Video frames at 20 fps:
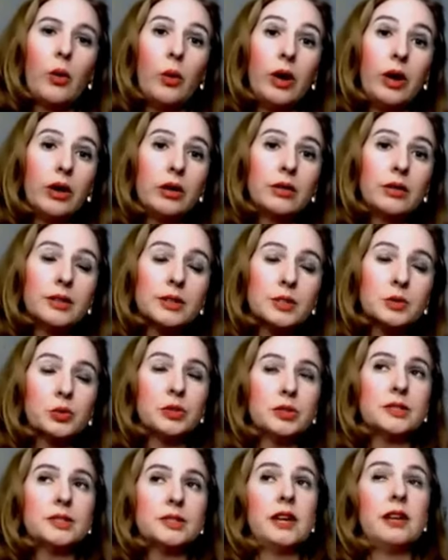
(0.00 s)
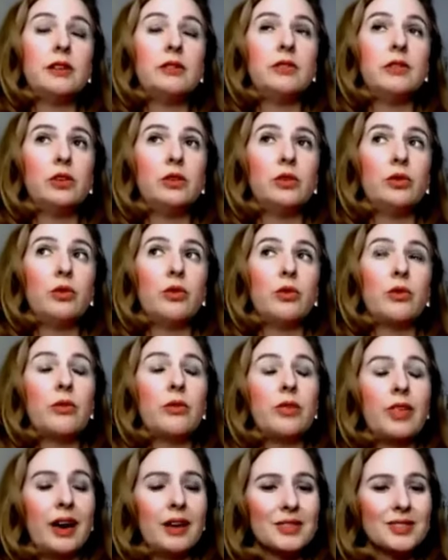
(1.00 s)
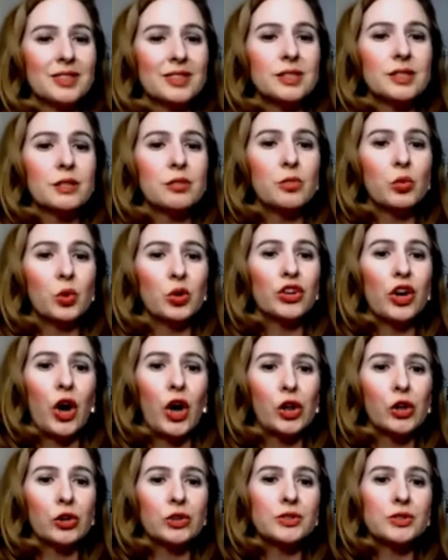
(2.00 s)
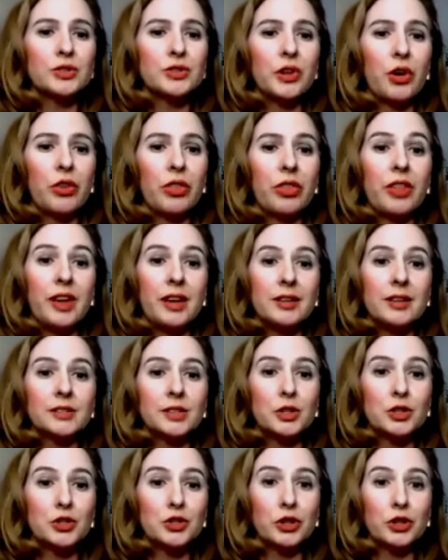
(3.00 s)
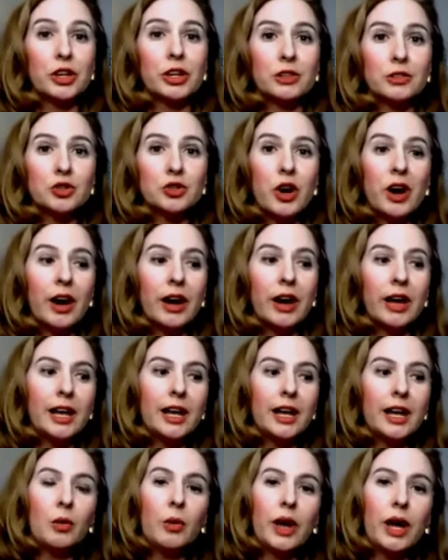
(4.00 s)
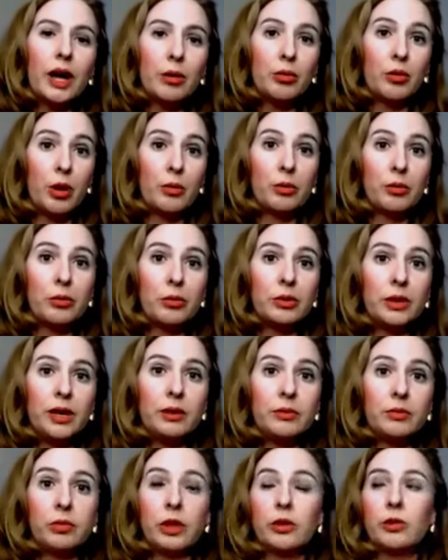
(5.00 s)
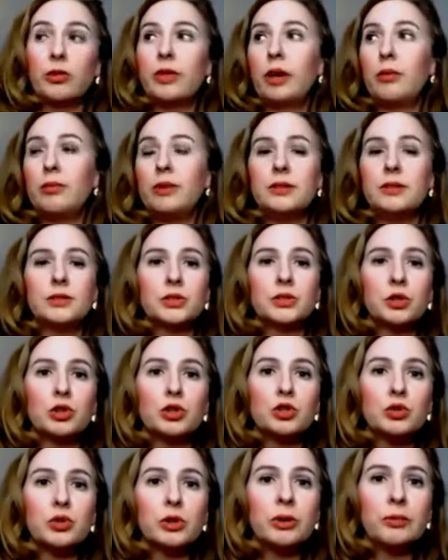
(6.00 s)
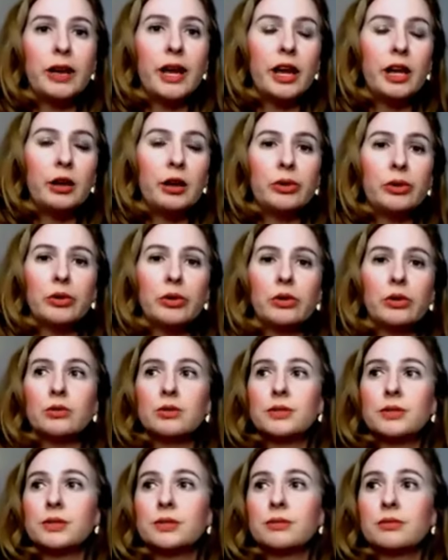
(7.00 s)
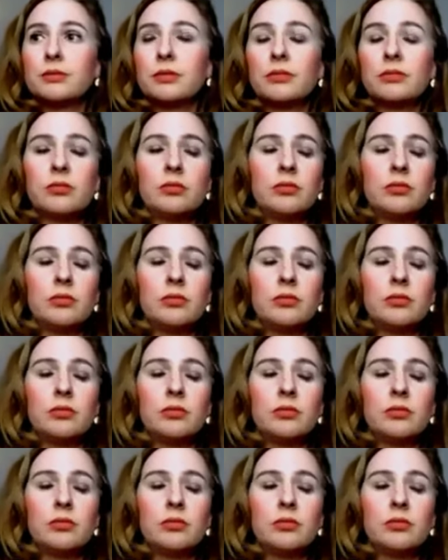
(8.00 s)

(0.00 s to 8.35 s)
Well, this will save you thousands of more dollars on things that you're going to try anyway, probably, whether that be surgery, pain pills,